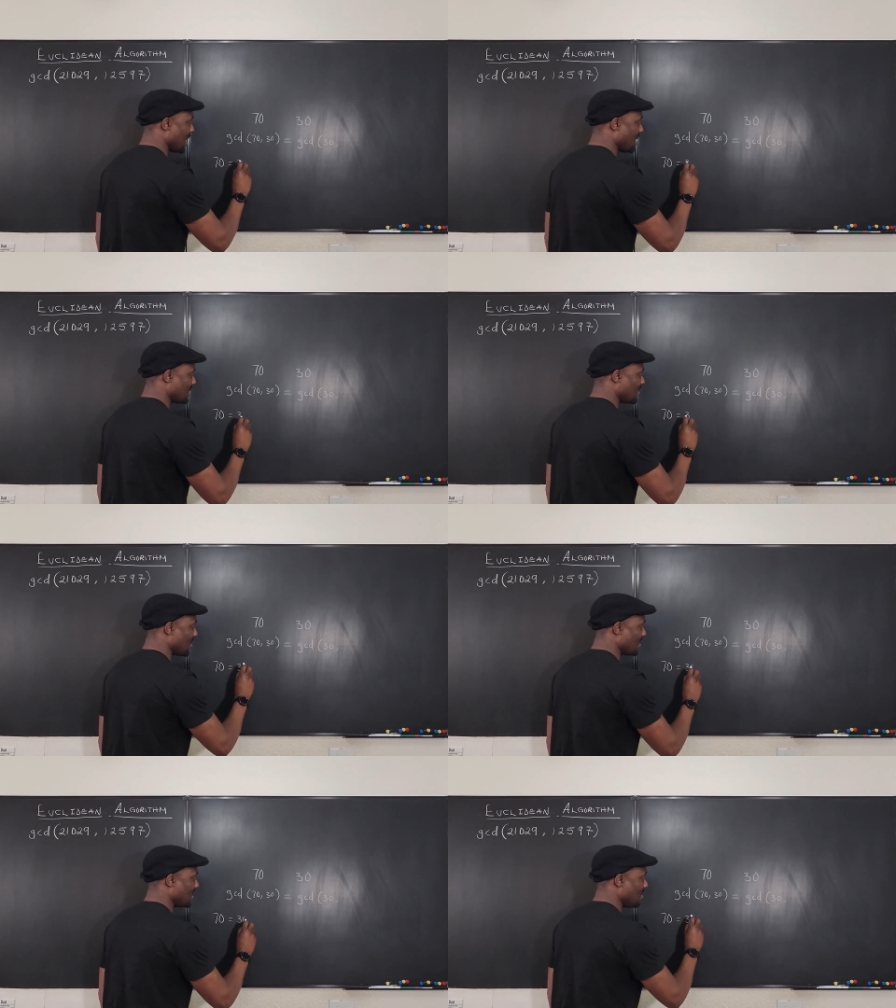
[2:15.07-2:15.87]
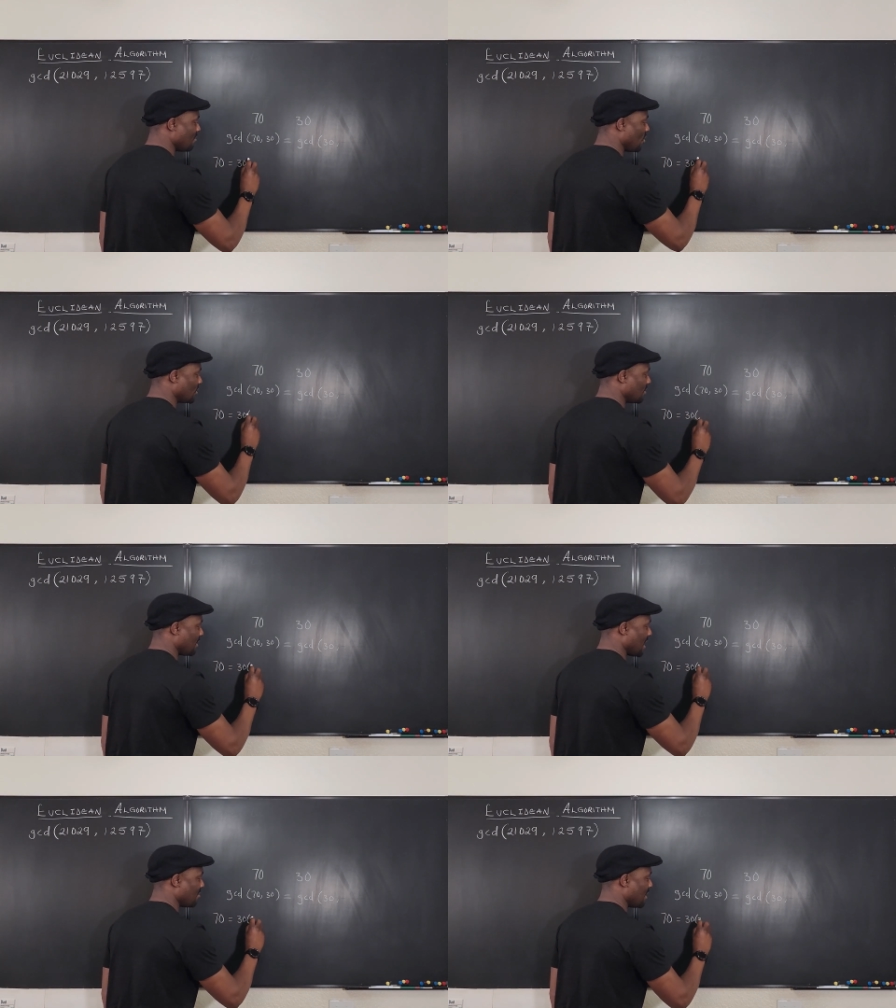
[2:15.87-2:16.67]
as 30
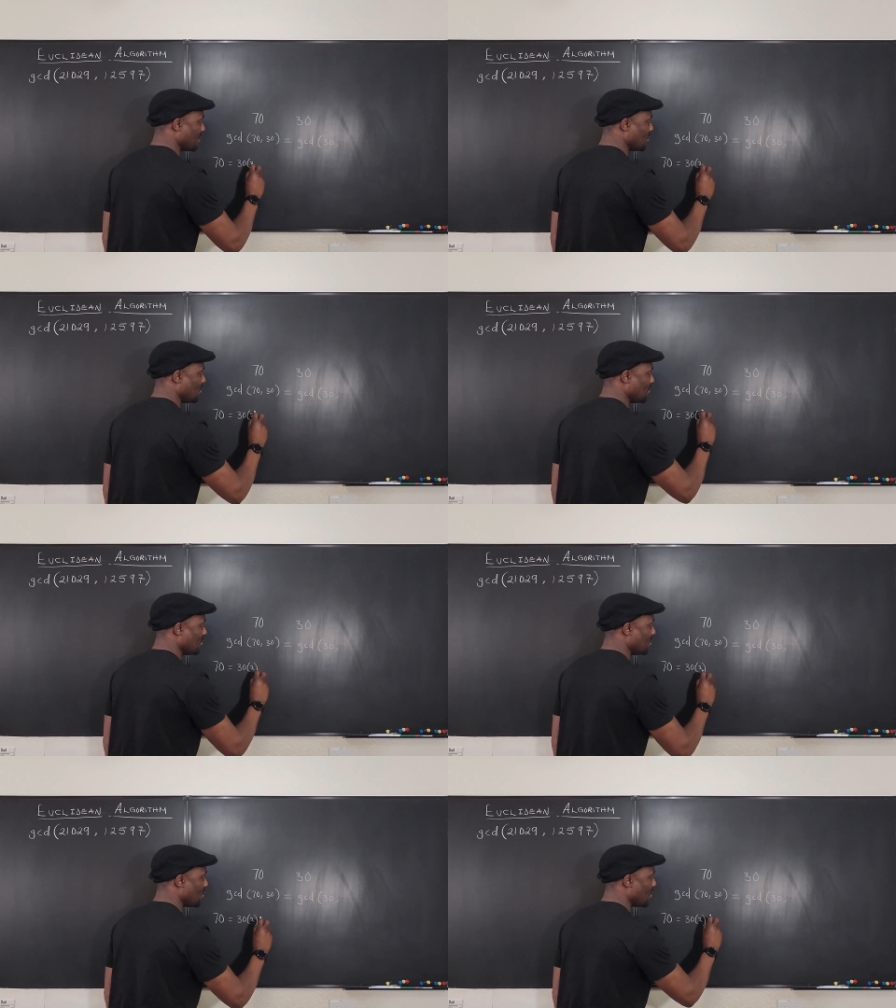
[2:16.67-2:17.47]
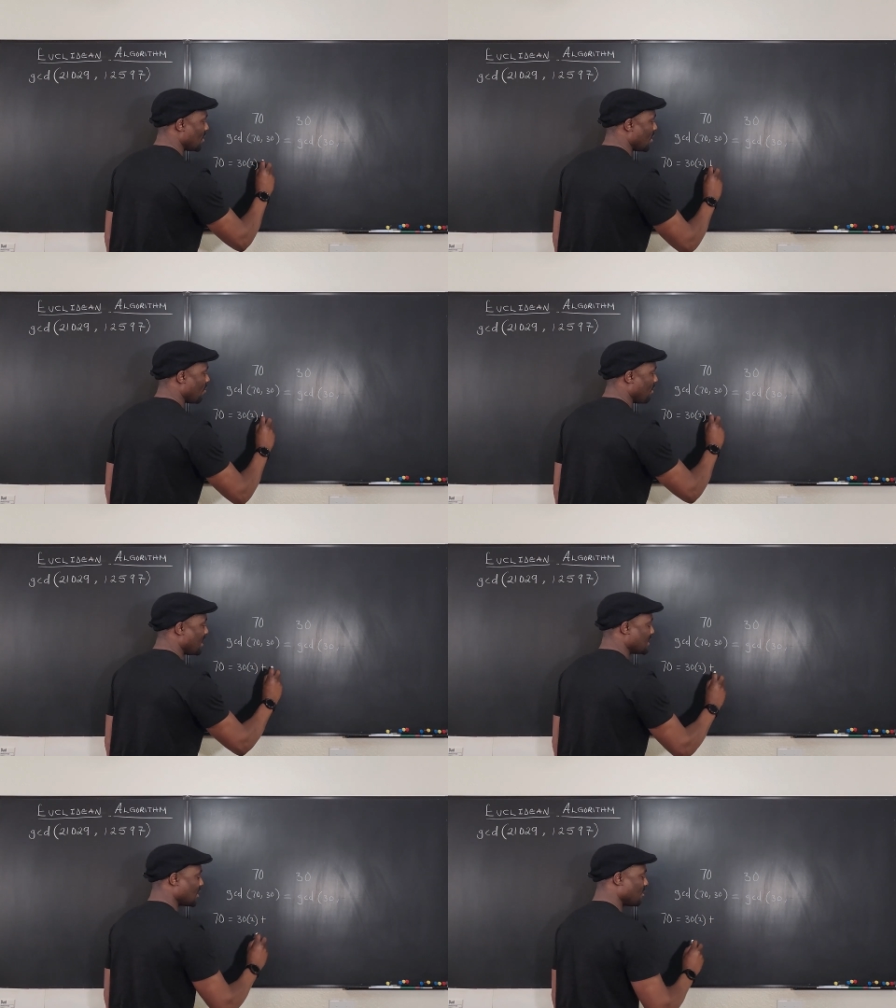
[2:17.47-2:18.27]
multiplied by 2, but
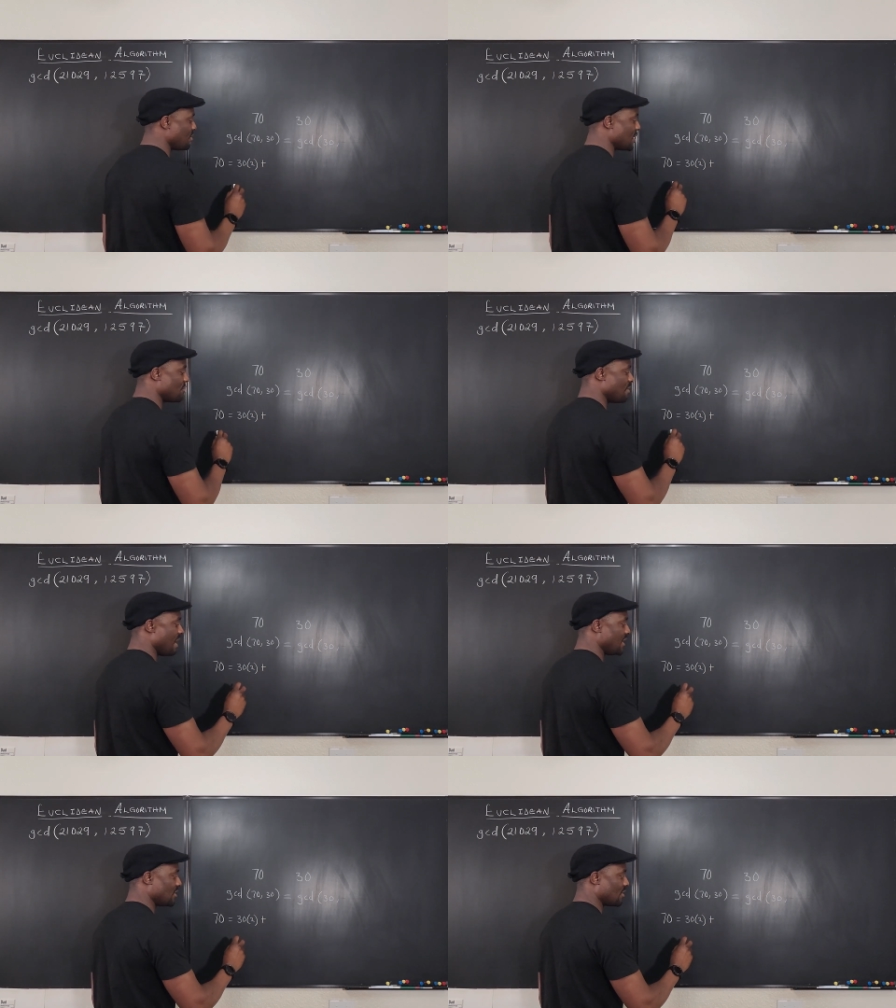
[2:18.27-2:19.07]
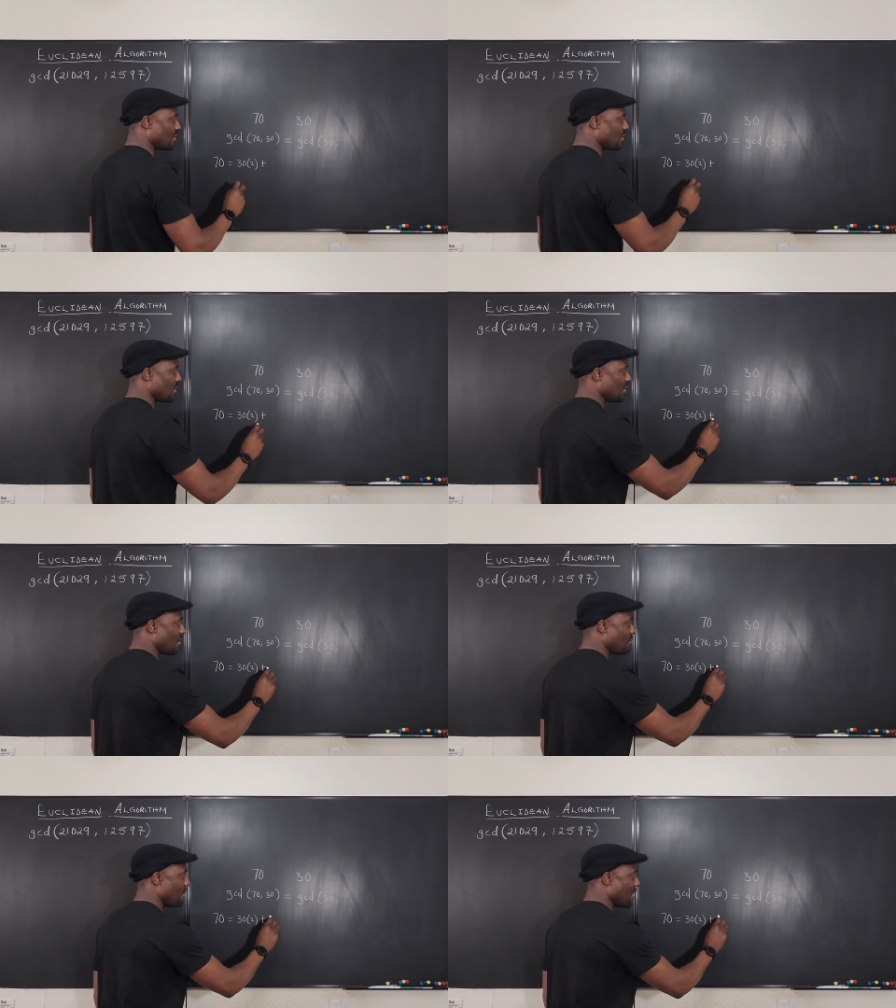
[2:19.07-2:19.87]
there's going to be a remainder. That
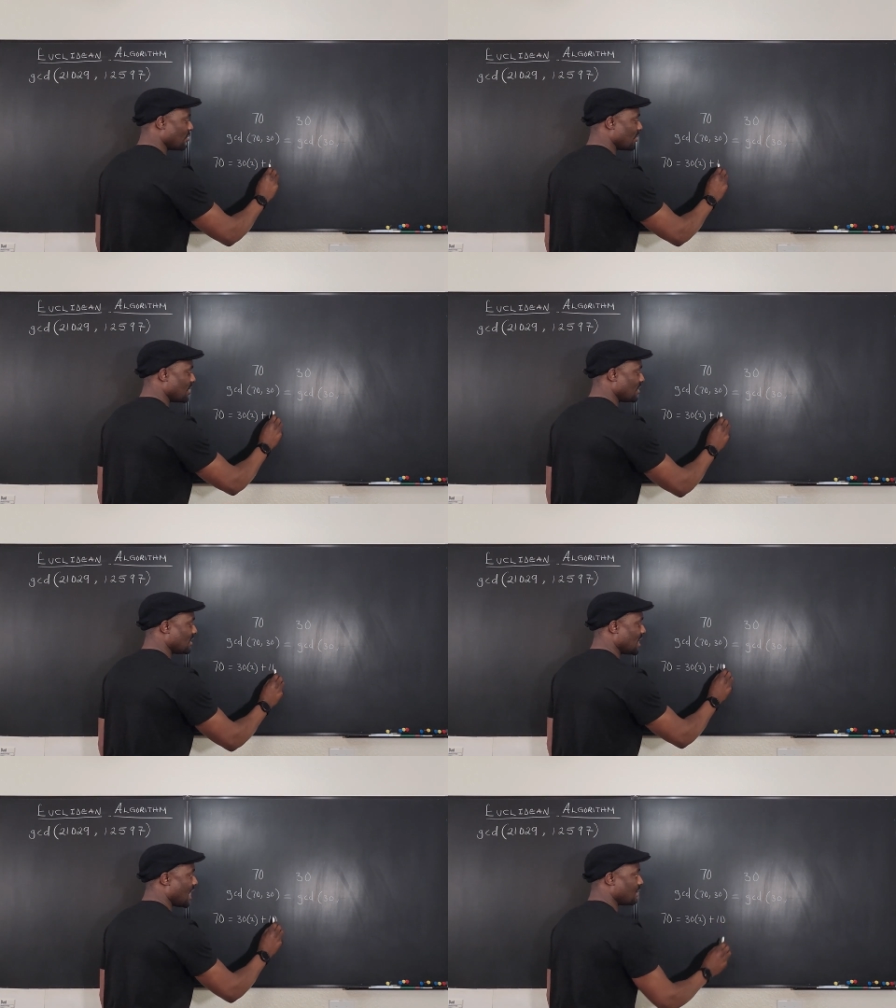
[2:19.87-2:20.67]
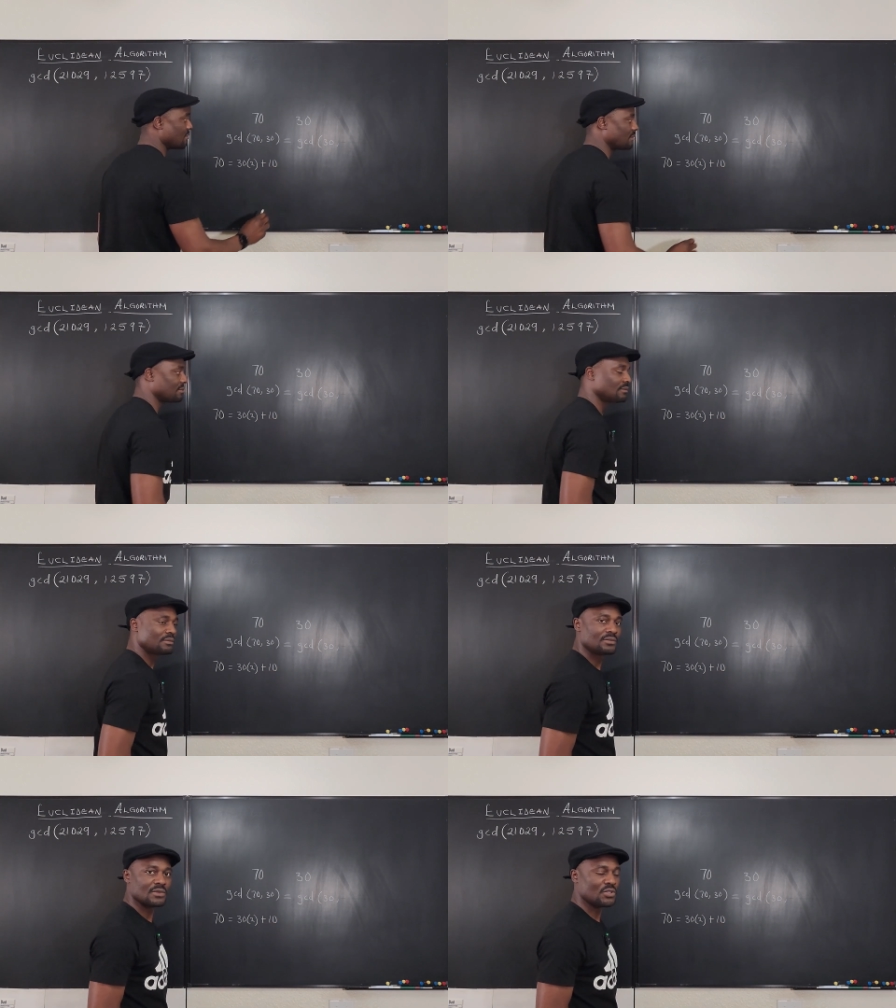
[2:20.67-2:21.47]
remainder is 10.
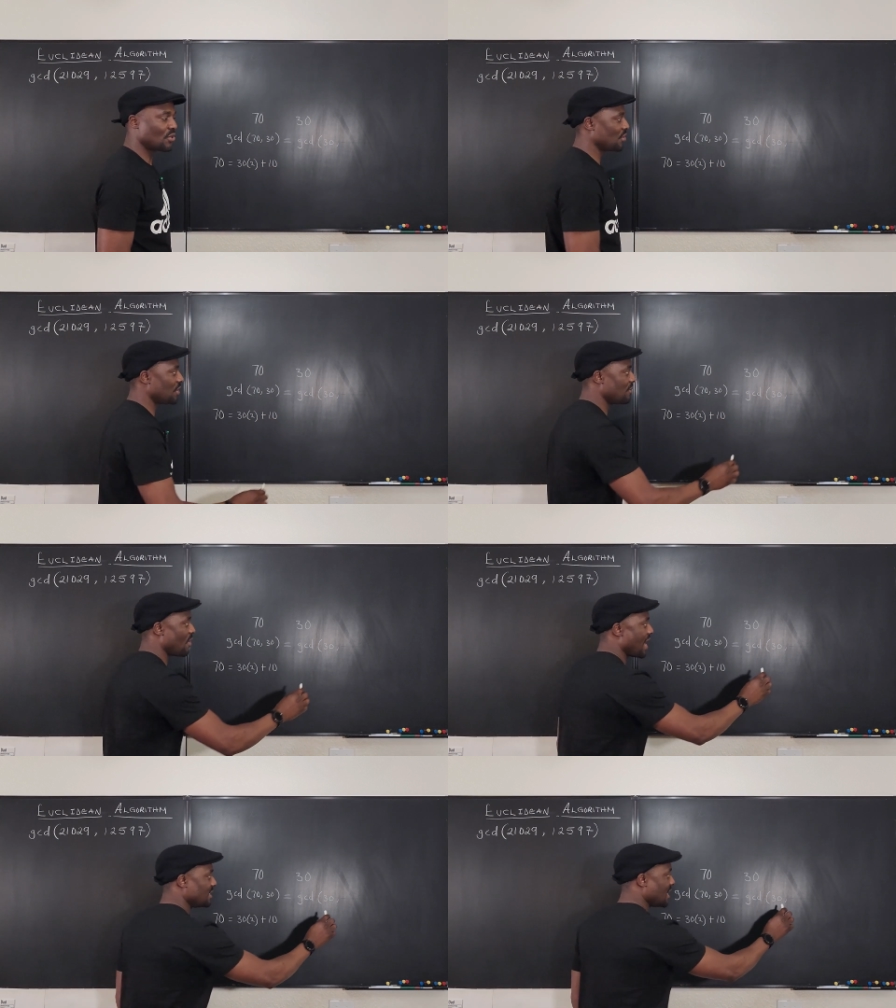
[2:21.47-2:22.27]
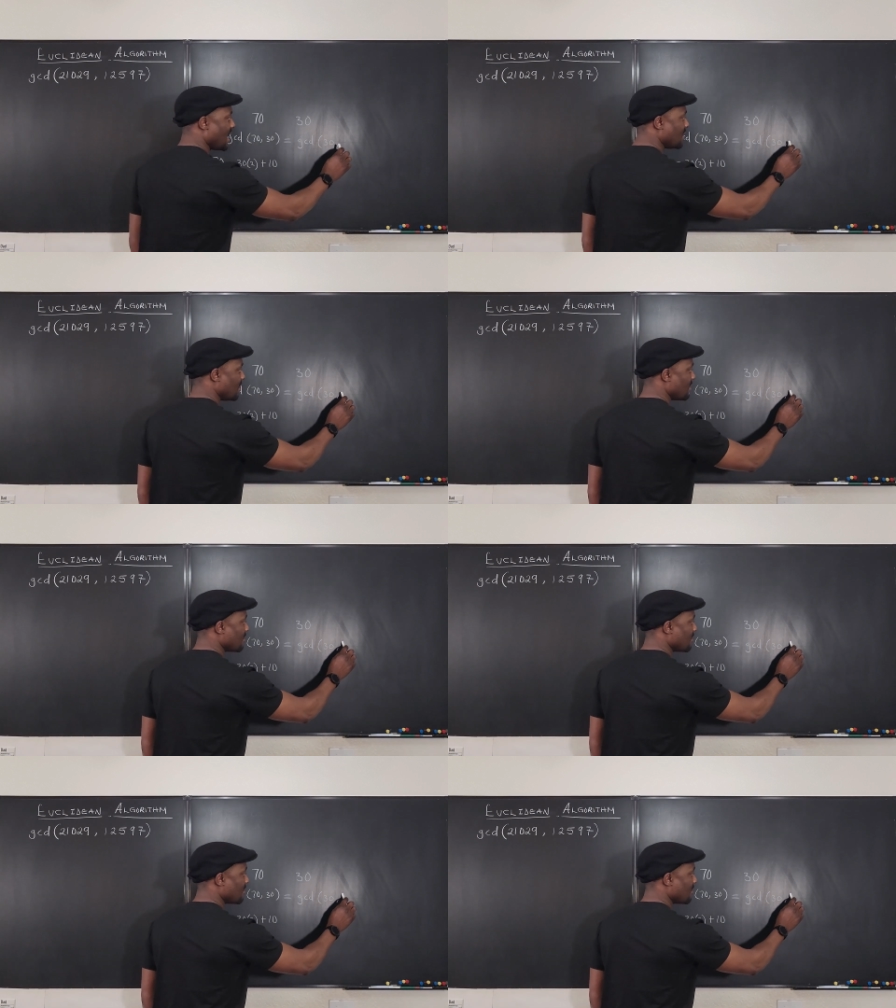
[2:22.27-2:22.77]
So you're going to write 10 here.